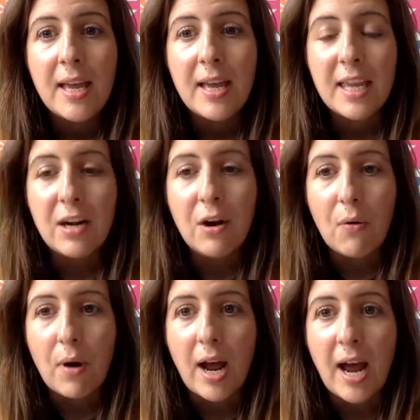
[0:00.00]

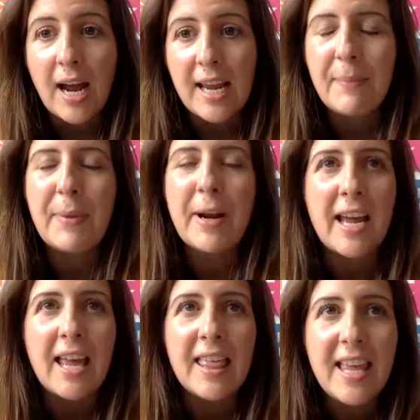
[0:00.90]

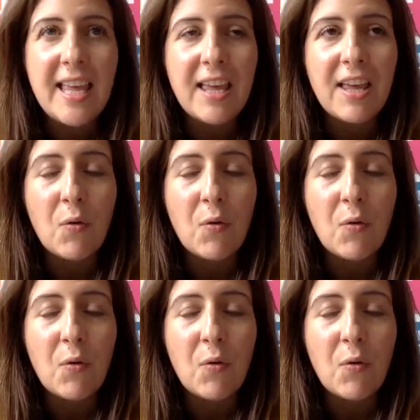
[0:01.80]
I think